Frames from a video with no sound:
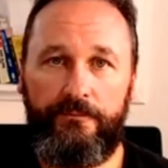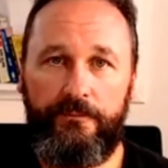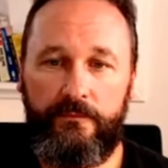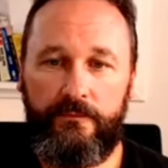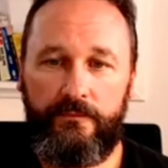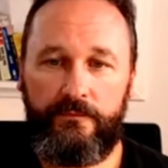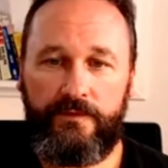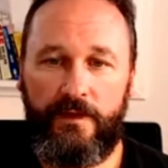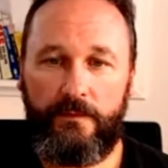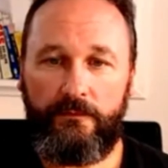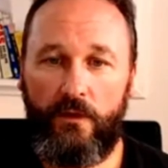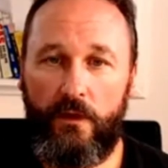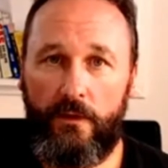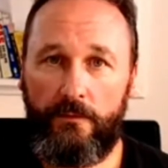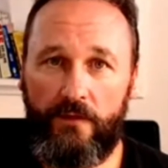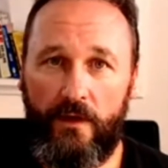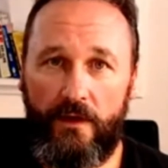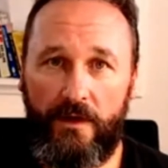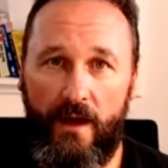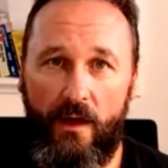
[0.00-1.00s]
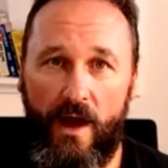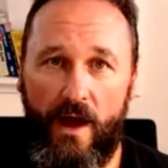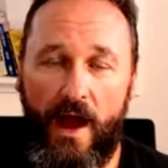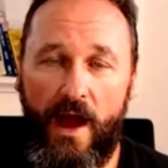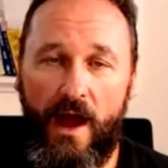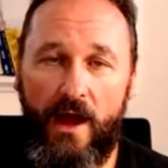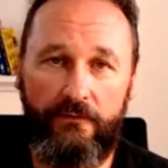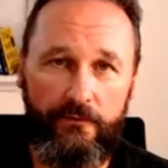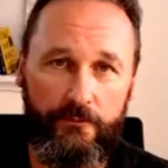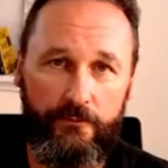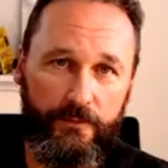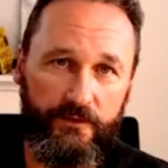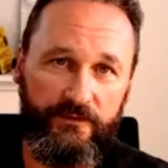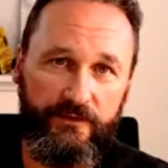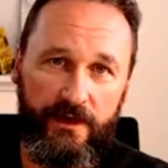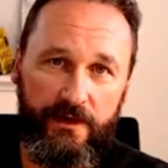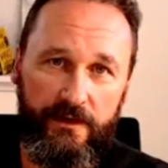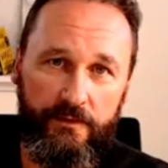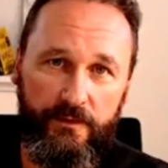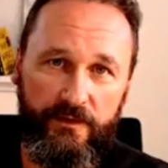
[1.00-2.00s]
sometimes I go
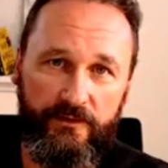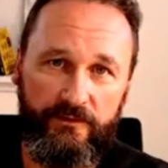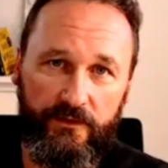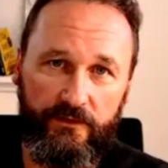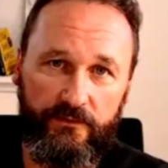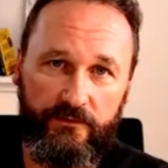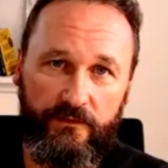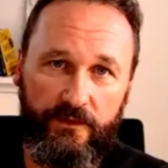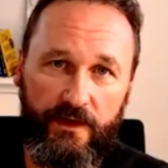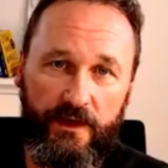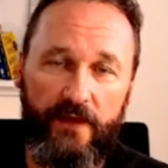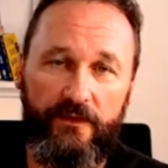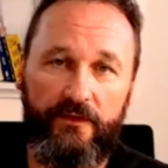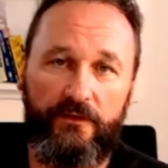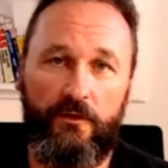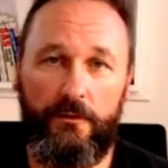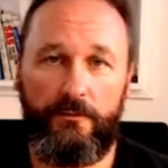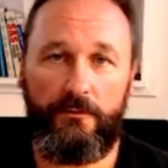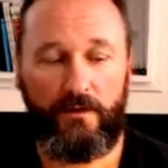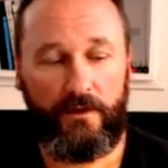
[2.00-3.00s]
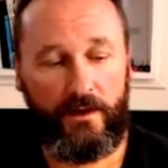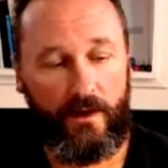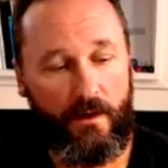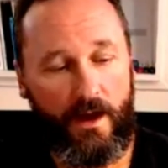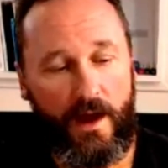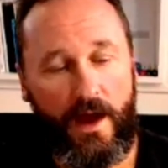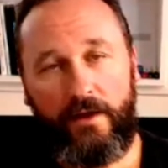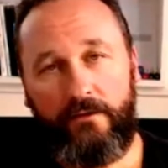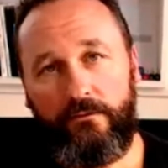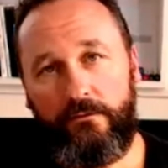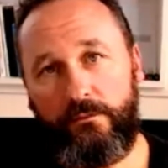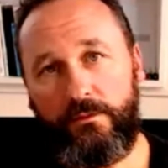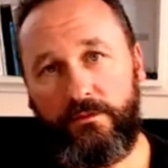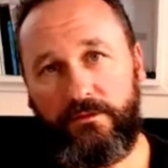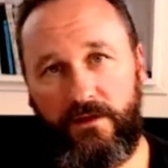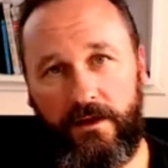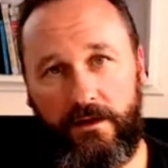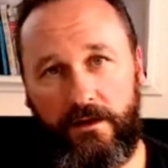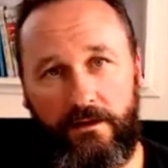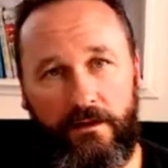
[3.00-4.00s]
100% in business, and other times I go
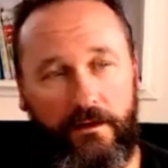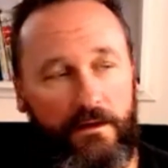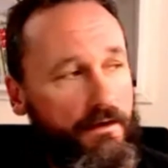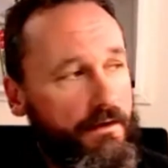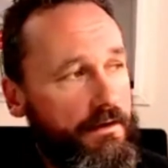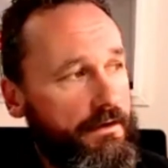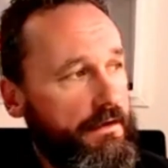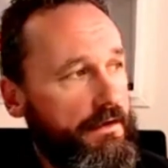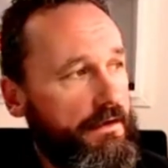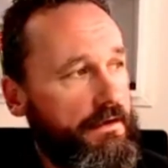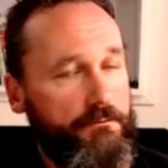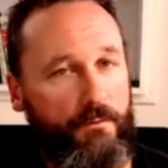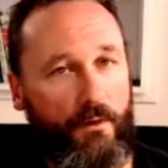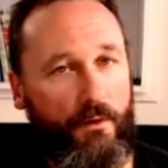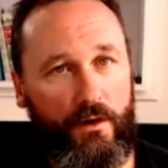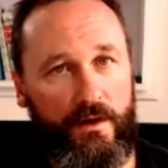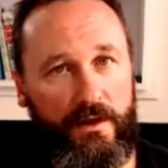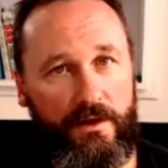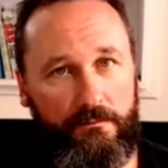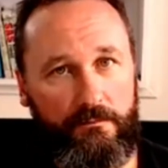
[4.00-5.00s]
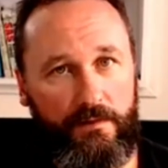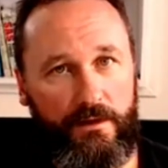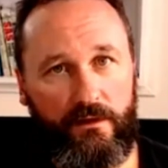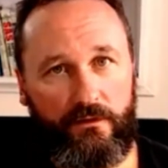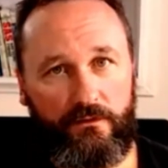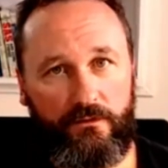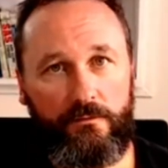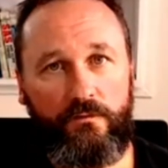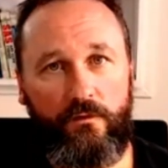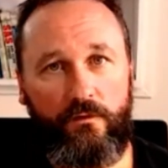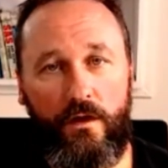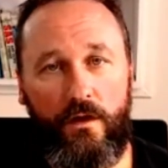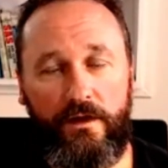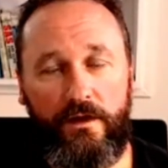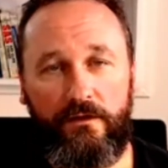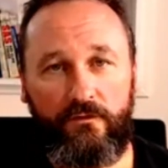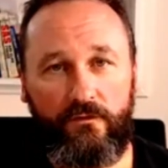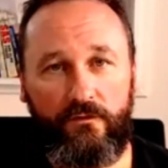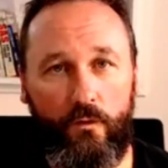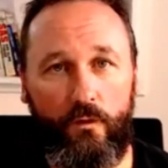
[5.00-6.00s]
100% in body, because I'm trying
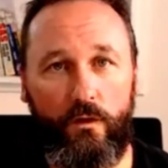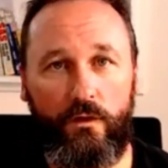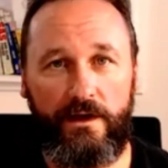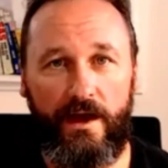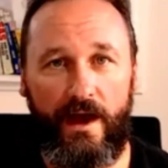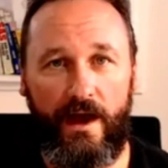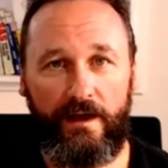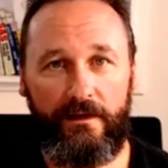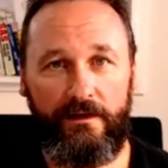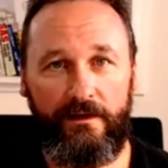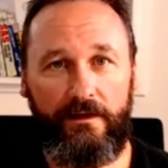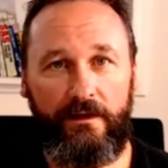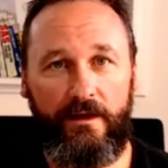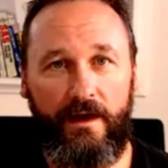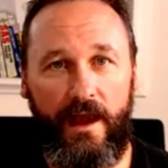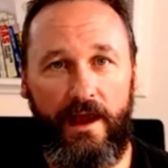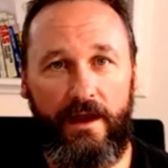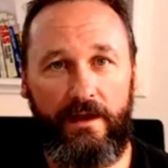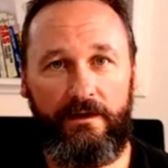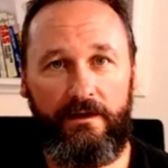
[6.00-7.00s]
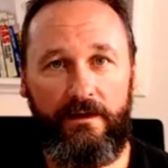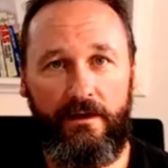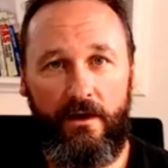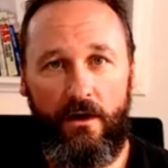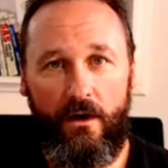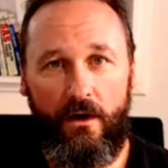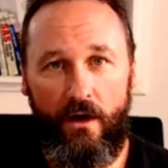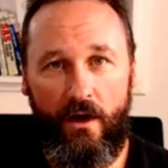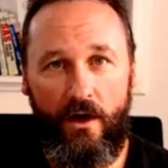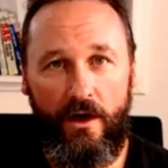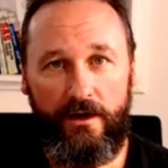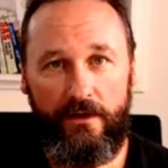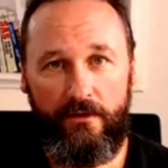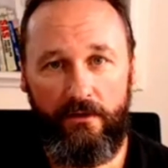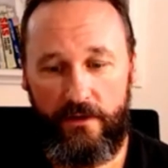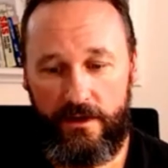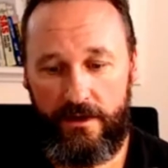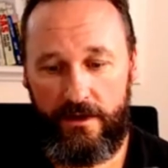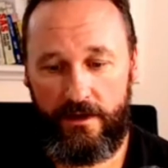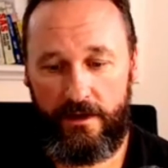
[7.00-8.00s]
to shortcut. And I
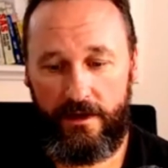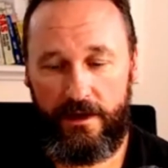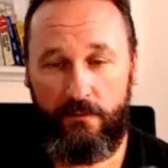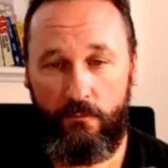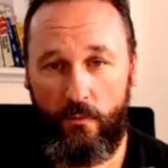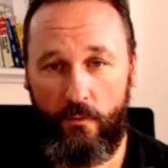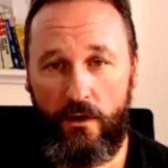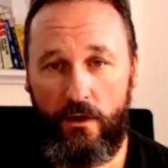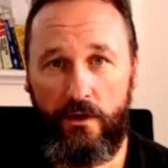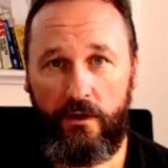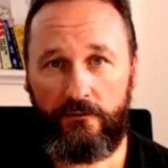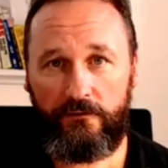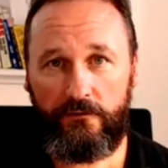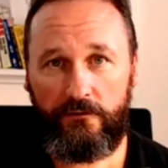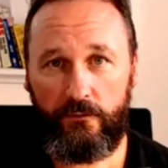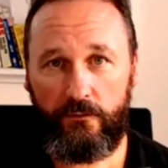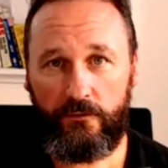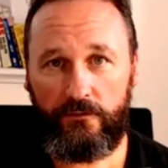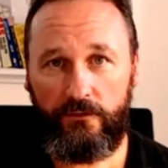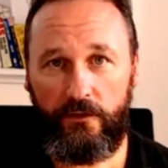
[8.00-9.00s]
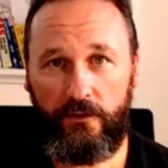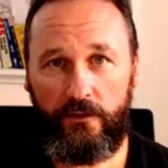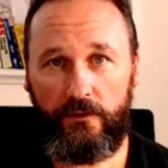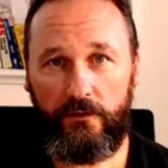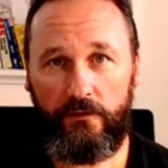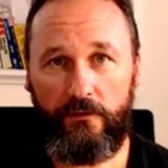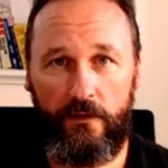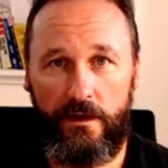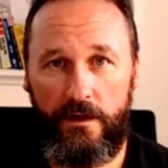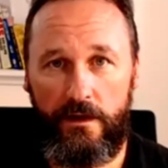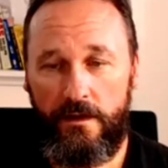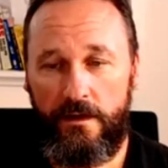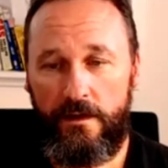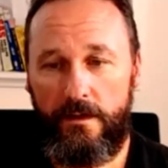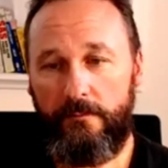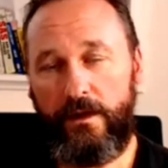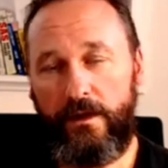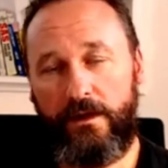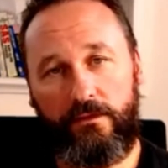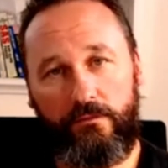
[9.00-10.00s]
agree. It works to a certain degree,
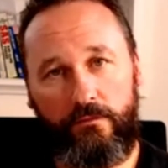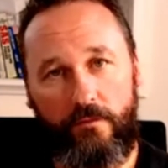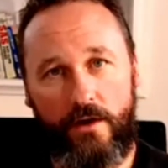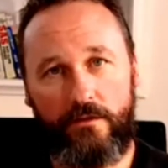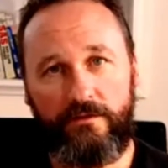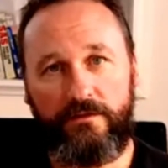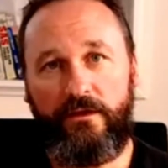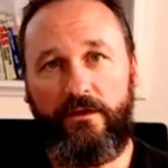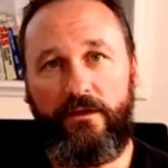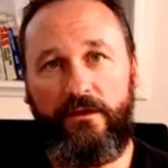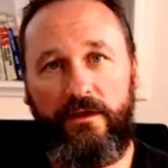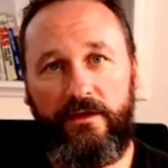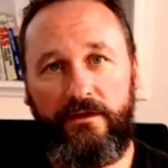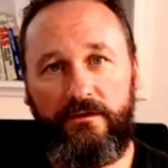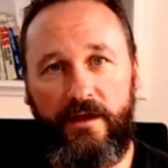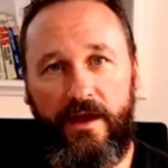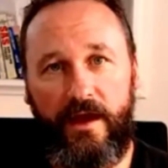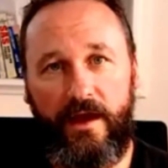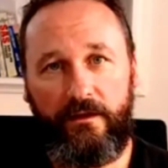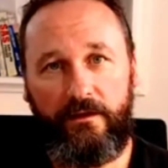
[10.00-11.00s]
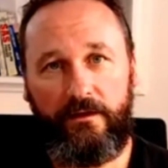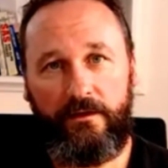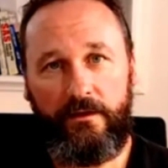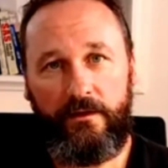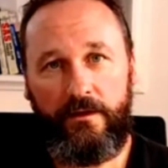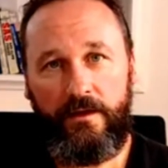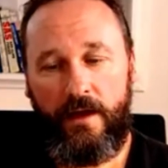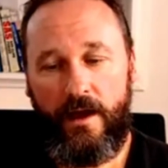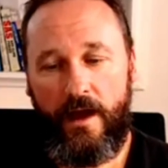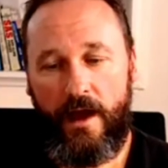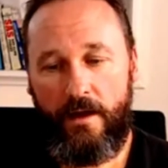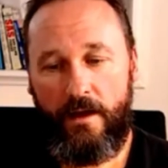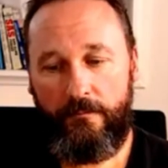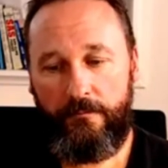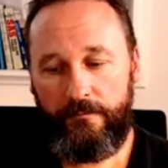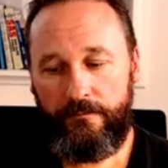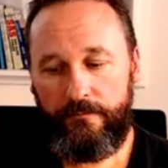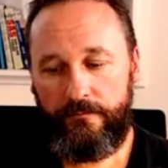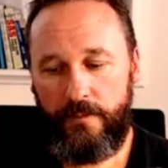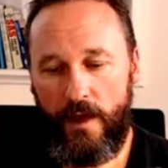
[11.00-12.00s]
but it throws other things out.
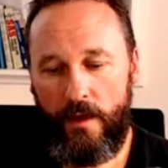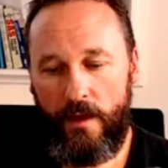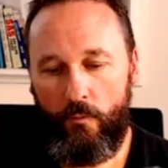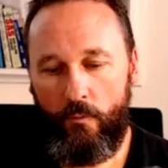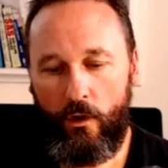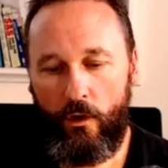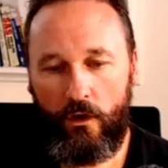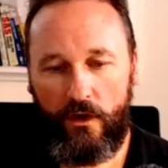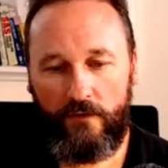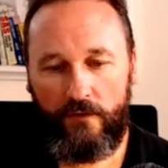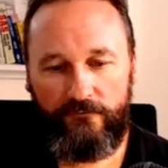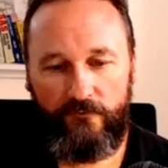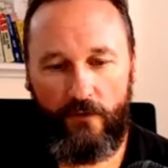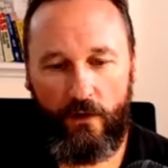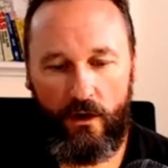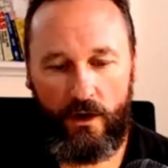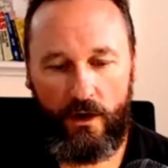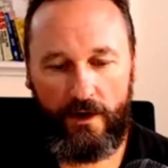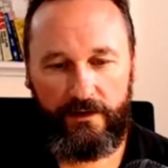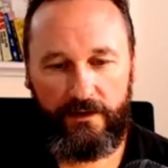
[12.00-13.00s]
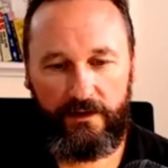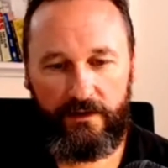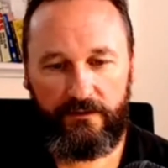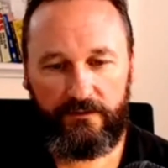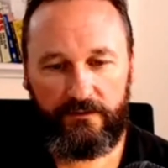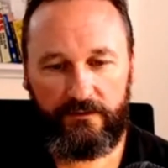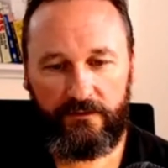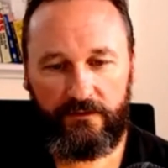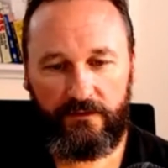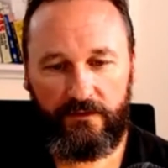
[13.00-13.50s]
And what I find is